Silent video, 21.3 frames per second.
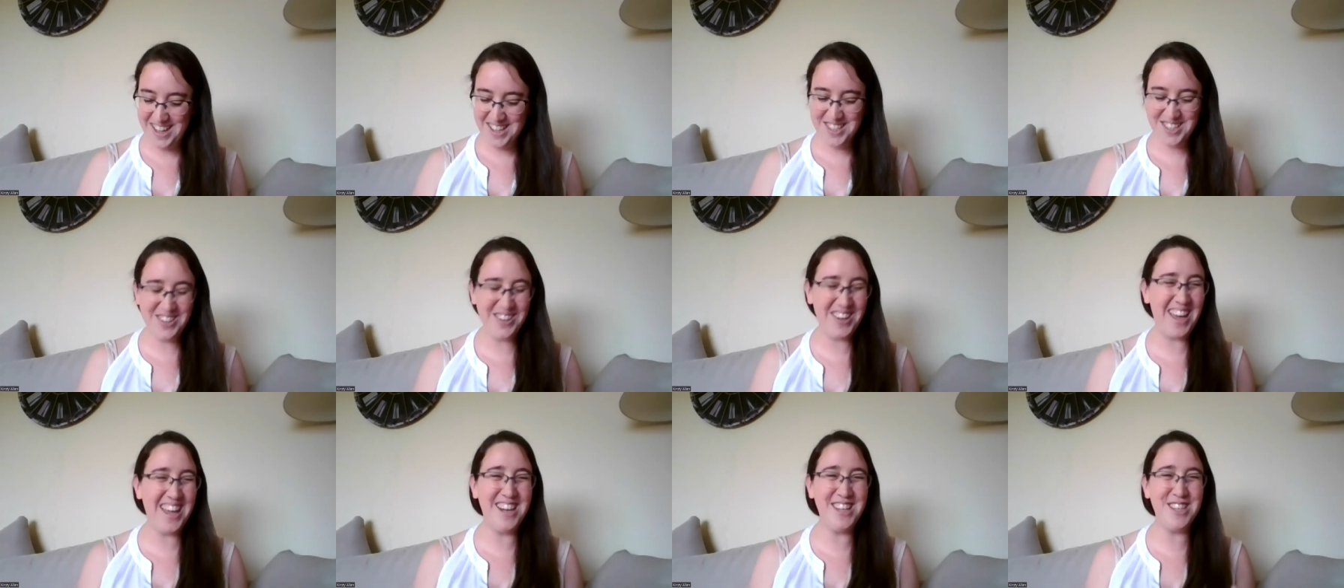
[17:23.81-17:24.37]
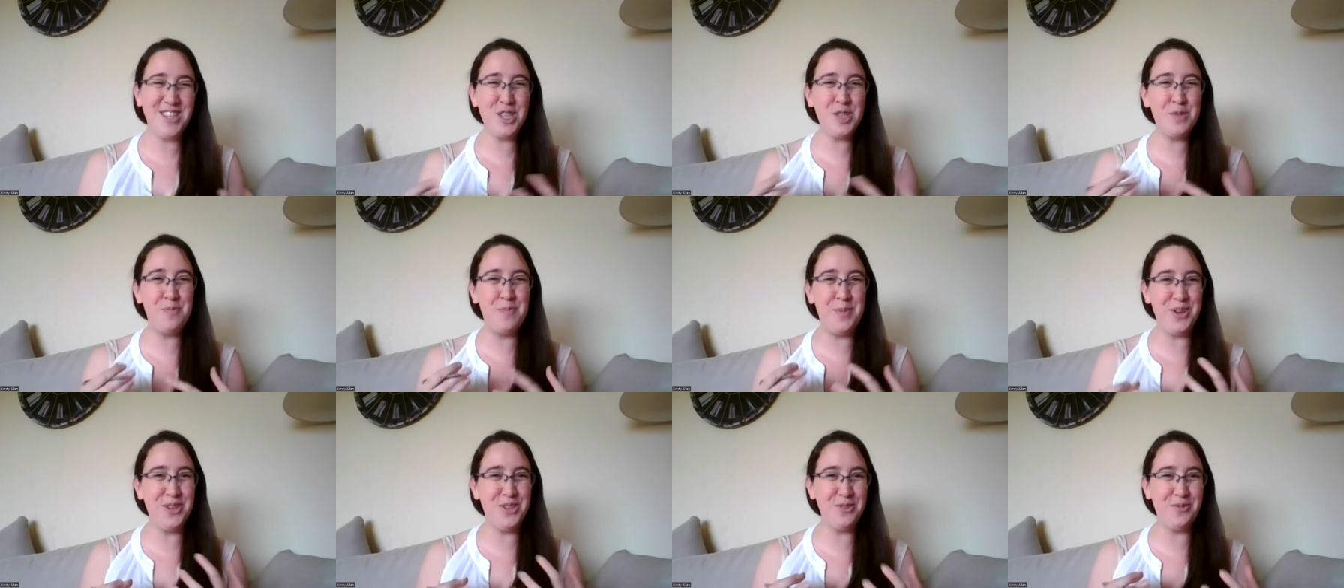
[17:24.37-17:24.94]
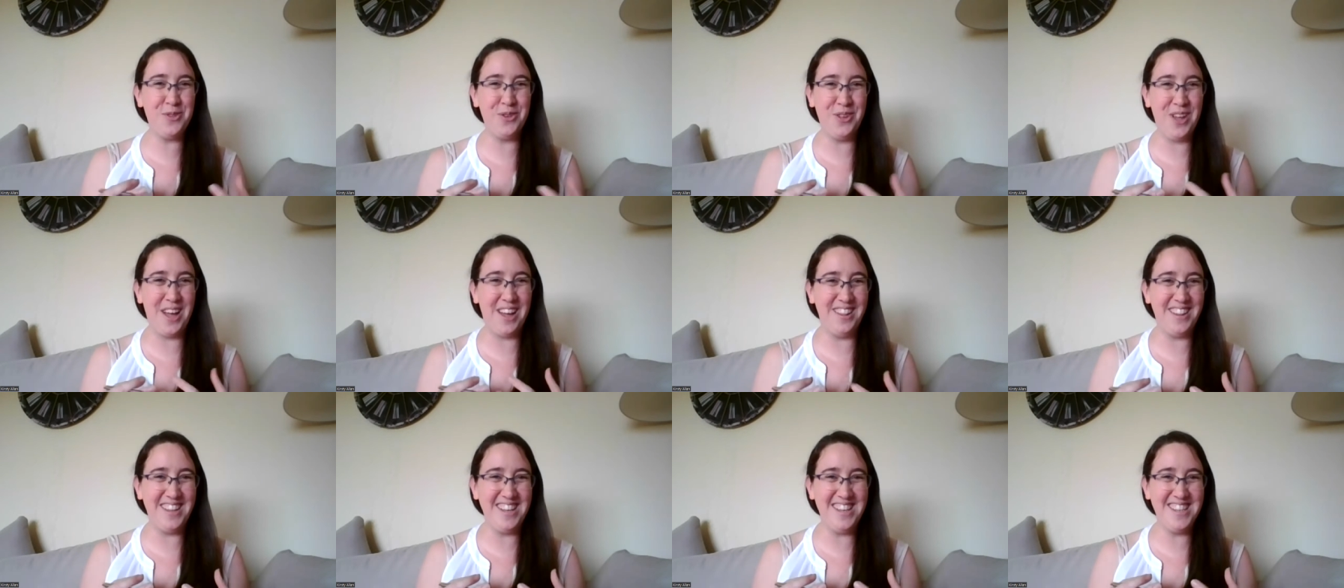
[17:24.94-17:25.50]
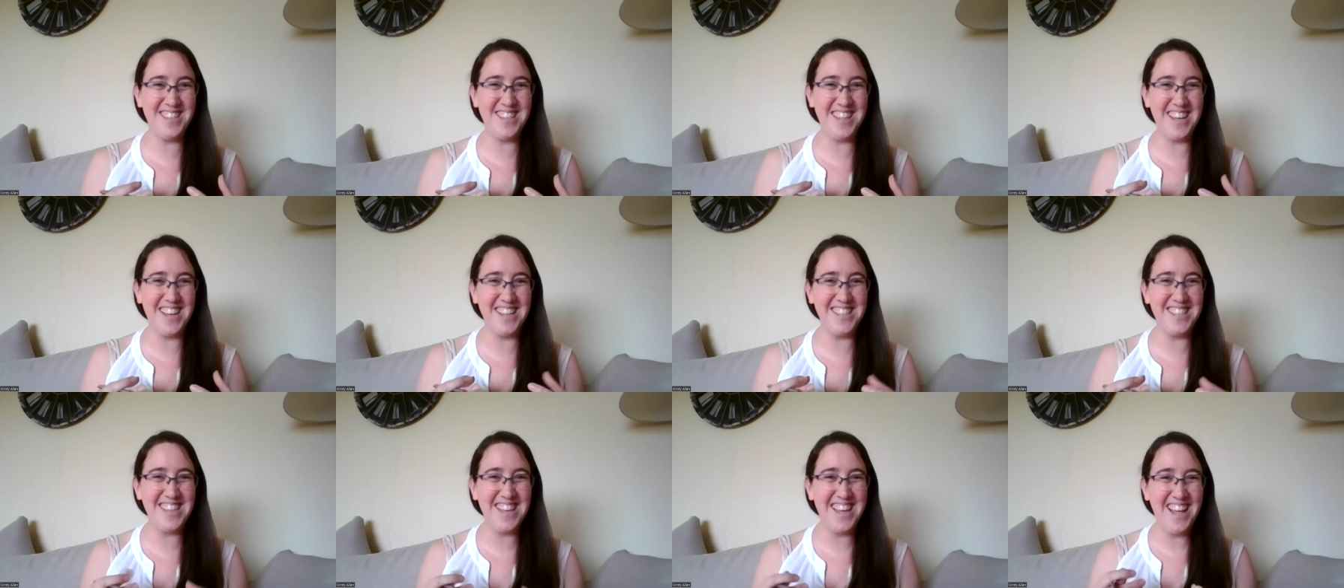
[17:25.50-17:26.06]
So, again, it's just beautiful how these
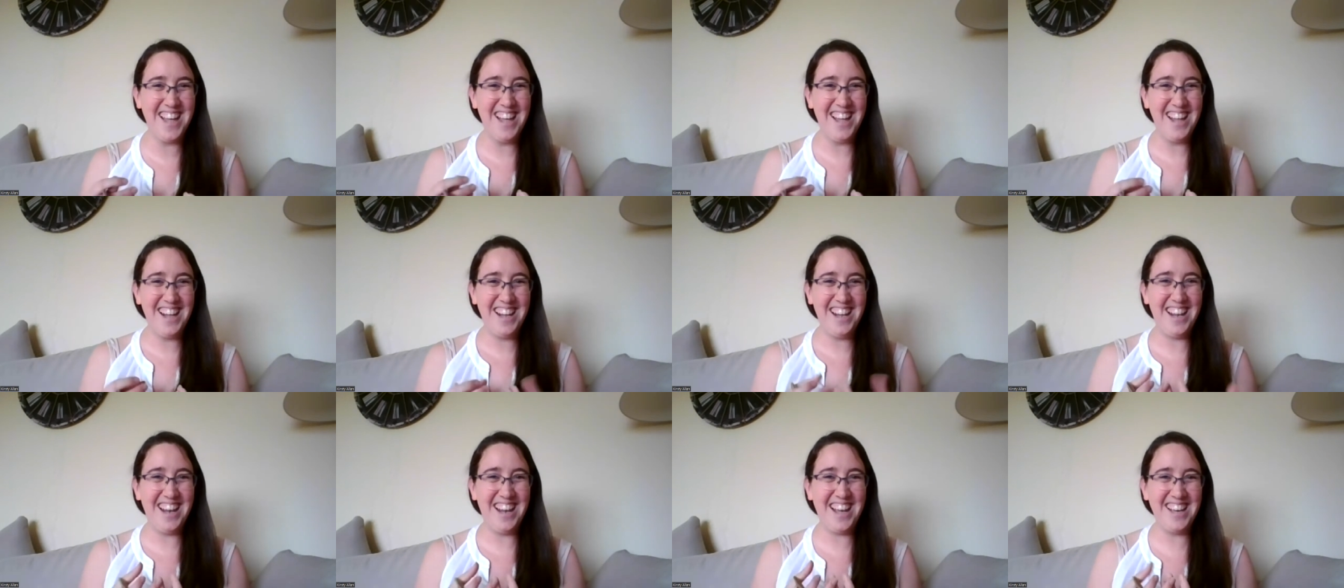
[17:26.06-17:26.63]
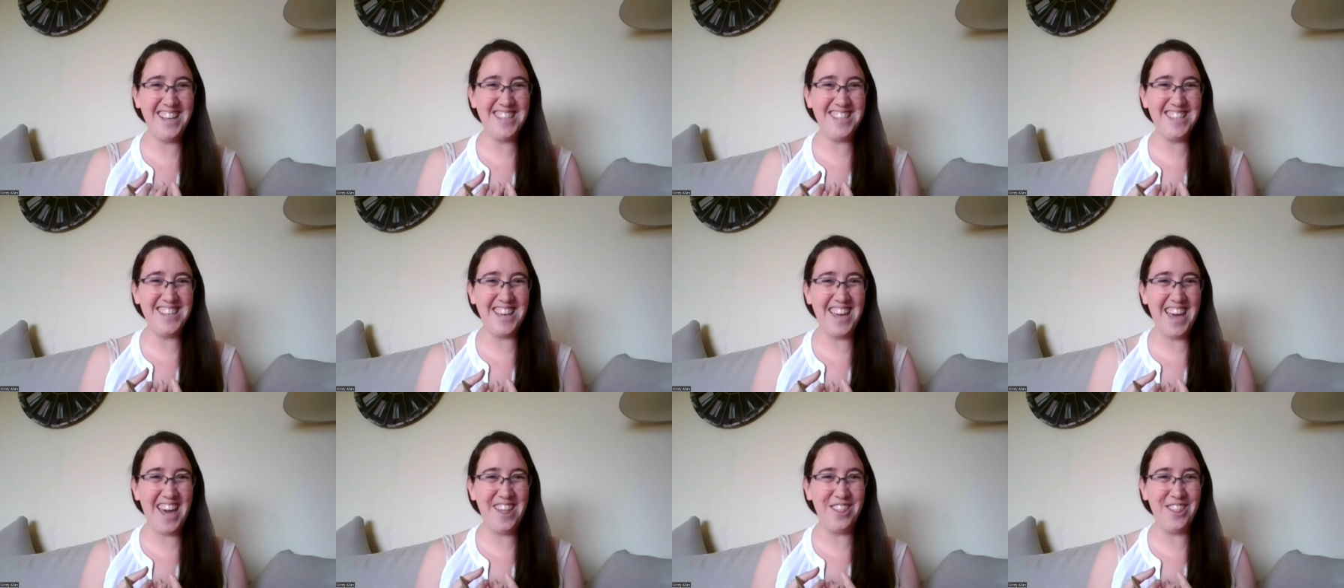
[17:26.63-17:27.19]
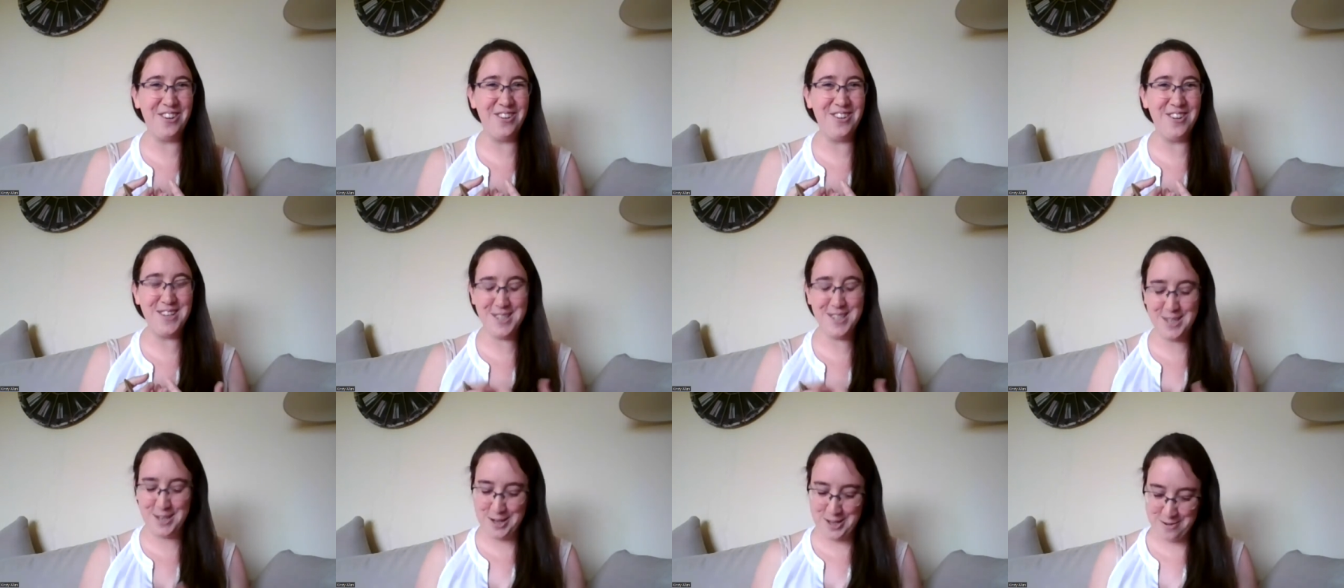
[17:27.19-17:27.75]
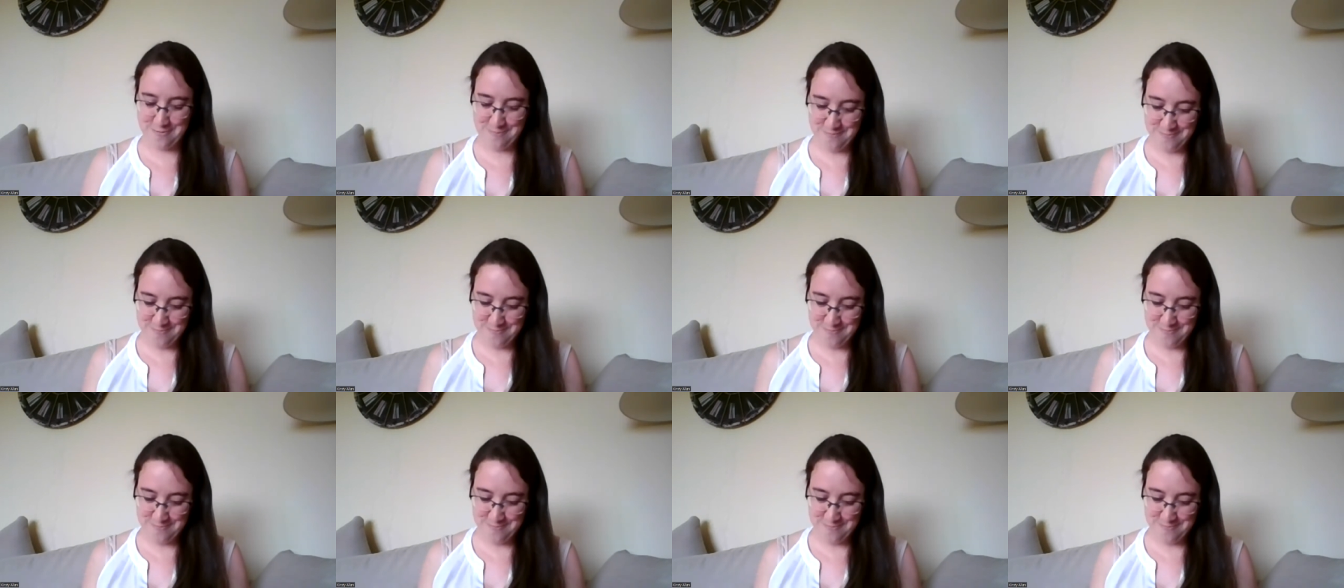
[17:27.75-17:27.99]
things link together, isn't it?